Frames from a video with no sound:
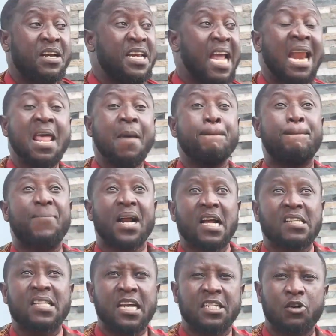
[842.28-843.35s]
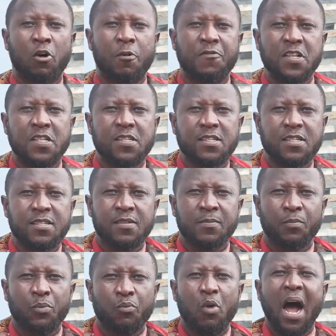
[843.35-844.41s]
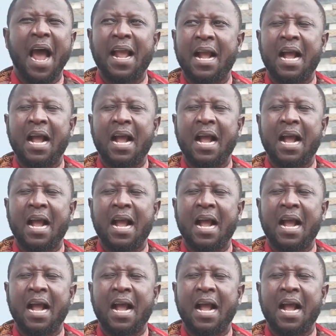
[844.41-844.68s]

nearly embarrassed her in the office. But I